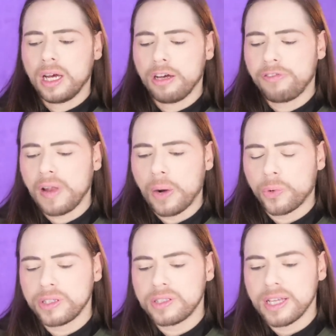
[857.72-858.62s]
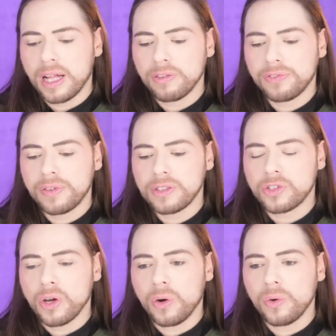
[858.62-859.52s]
uh, flower itself.
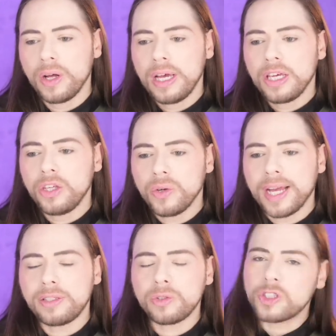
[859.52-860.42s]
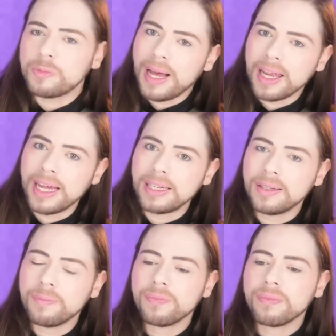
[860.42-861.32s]
So you get to smell it.
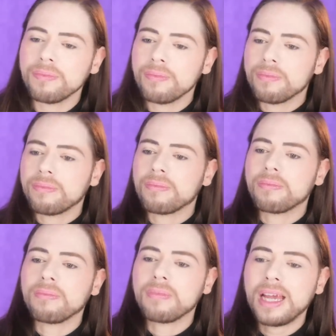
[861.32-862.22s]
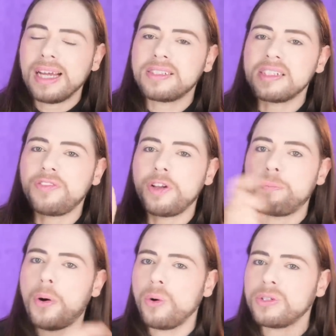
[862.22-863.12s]
It's as if
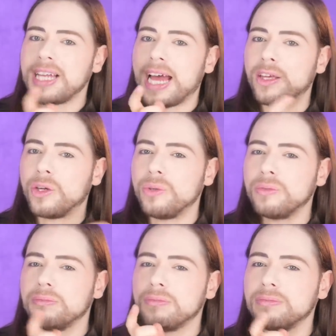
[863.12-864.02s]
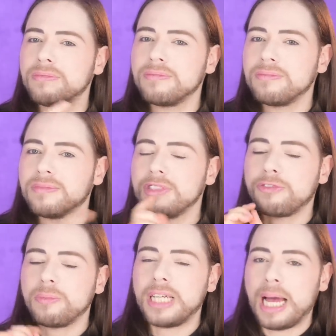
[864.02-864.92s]
it pokes at you
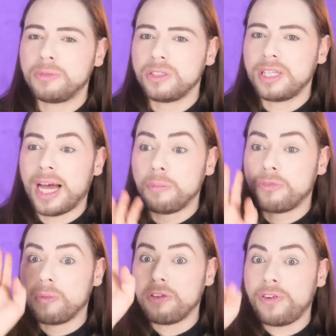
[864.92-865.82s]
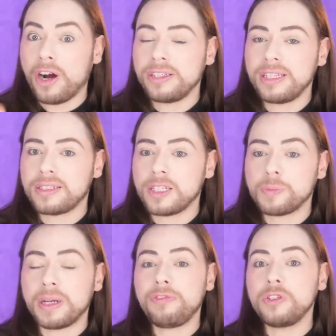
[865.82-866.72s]
from time to time, from a far distance.
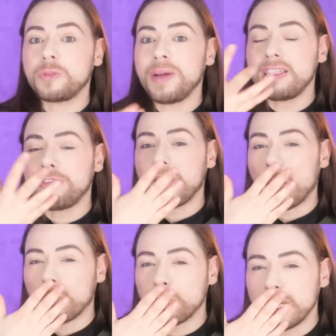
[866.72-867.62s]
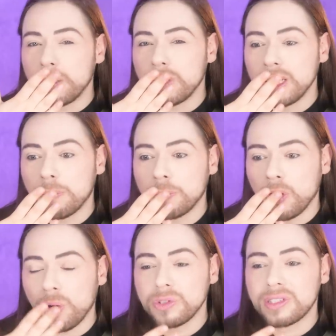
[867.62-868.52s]
But if you smell the flower really, really up
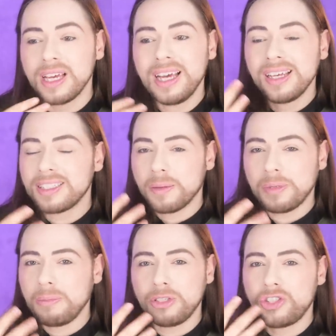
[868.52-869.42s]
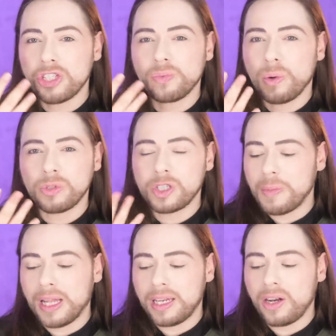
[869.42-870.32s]
close, sometimes you just won't
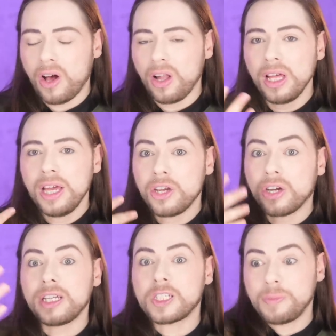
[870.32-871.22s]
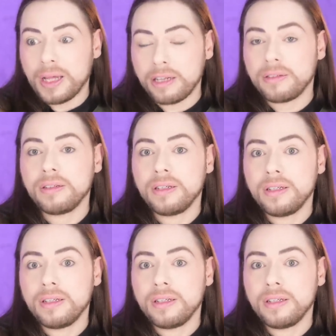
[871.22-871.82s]
smell it at all. You're going to smell it